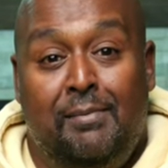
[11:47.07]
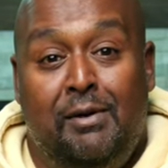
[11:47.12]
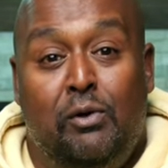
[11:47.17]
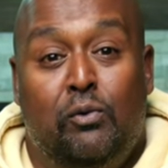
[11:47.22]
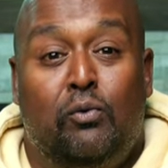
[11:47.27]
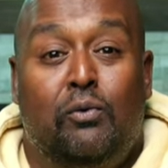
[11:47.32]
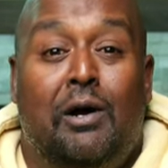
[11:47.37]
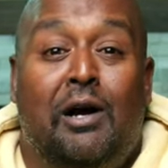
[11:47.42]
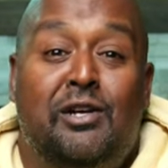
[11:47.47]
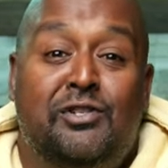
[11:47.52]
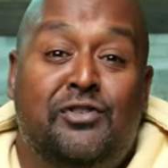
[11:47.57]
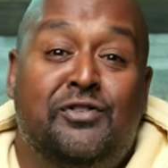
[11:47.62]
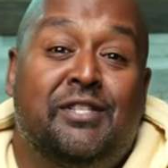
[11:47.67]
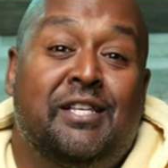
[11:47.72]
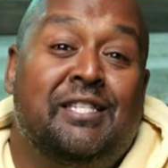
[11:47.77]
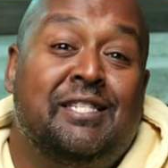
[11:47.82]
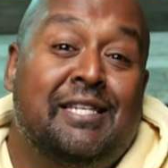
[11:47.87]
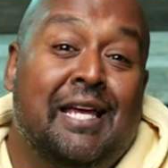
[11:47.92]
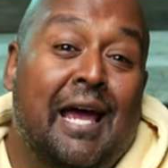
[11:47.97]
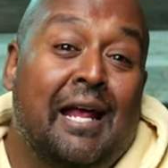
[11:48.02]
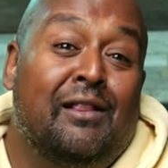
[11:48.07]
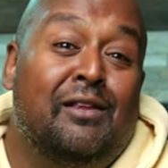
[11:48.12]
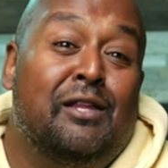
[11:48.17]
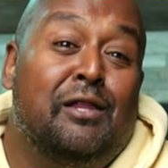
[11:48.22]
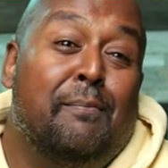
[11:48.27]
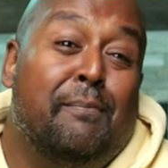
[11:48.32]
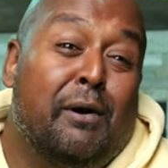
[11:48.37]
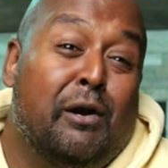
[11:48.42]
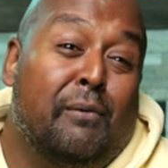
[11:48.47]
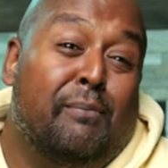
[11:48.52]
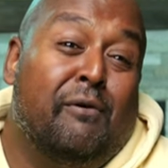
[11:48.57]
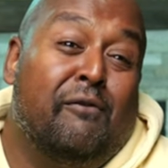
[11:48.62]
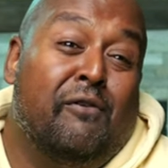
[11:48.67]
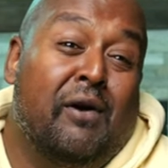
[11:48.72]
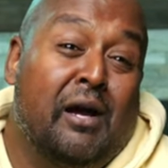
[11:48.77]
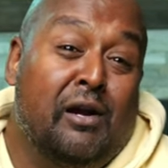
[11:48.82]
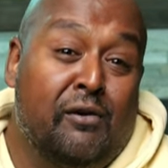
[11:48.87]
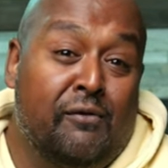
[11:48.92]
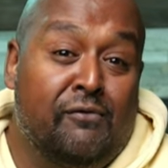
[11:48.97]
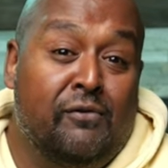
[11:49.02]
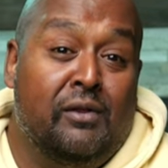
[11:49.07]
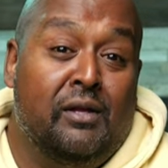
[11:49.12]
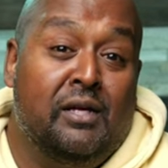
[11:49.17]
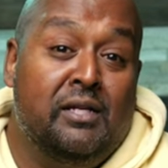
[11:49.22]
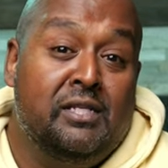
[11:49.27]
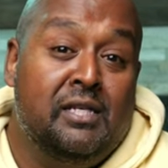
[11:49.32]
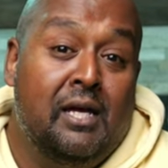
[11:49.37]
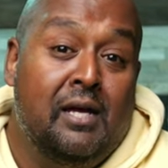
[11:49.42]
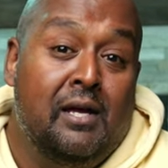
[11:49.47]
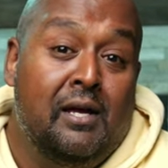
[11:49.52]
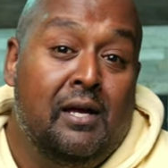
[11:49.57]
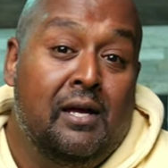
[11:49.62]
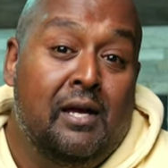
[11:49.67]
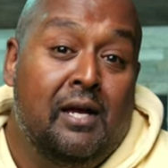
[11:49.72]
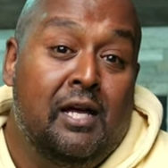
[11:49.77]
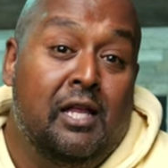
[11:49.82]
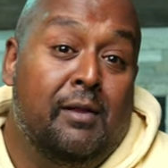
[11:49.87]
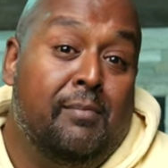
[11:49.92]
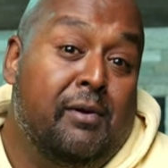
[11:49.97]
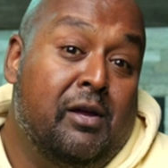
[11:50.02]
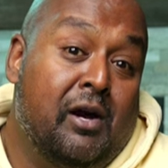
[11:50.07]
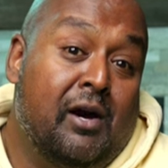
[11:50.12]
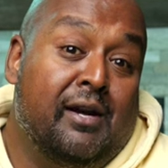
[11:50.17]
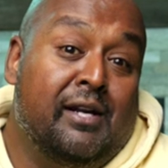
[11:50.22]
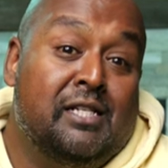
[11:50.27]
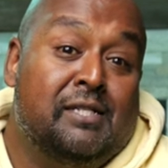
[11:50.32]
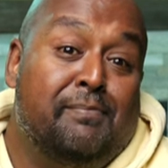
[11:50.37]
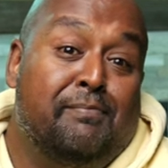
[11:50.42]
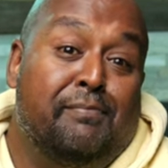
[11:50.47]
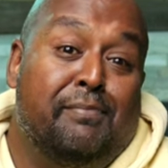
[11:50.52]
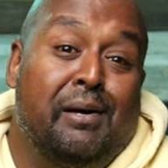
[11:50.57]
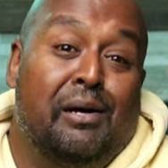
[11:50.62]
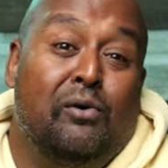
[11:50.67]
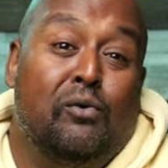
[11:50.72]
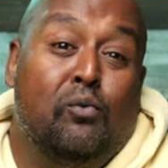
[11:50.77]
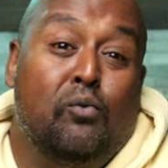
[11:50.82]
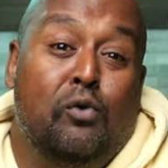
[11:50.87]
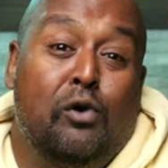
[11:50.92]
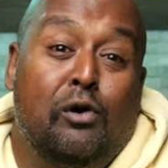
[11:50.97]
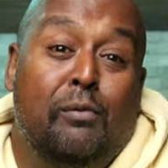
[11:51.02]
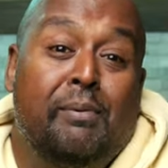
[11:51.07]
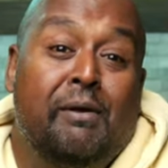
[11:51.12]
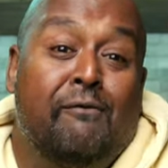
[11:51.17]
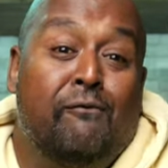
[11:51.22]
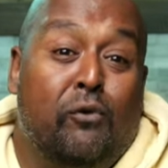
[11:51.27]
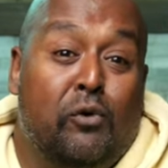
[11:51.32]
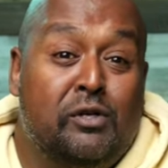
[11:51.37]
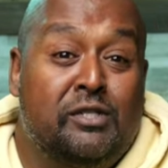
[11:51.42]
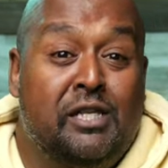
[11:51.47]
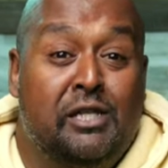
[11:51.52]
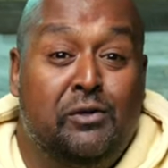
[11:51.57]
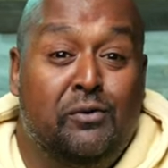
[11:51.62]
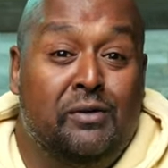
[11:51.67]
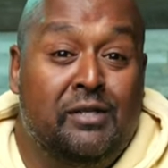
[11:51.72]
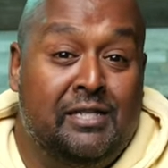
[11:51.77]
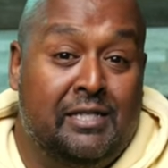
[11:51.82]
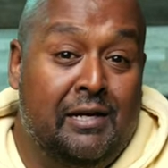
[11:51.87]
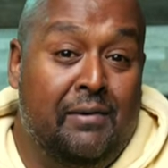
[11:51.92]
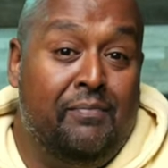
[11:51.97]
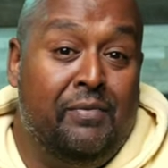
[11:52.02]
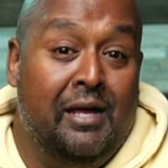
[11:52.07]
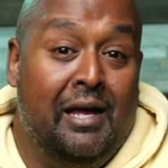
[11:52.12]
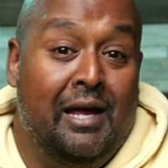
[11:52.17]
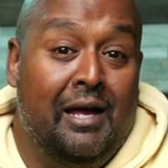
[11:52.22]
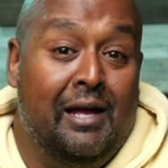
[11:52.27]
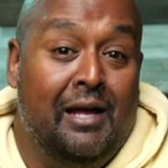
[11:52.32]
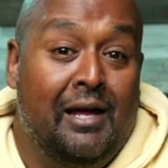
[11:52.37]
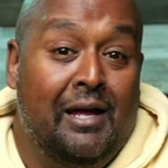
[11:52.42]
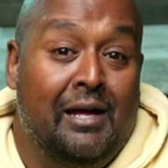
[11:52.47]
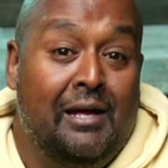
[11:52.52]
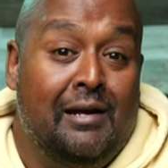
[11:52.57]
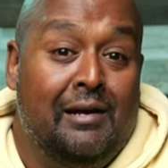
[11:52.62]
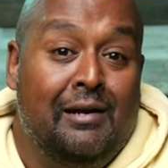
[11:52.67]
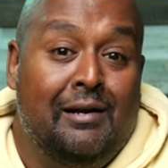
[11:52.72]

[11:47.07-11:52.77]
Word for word: I mean, Rogers is sadly the better provider for this, and to be honest, Bell will be forced to do it someday.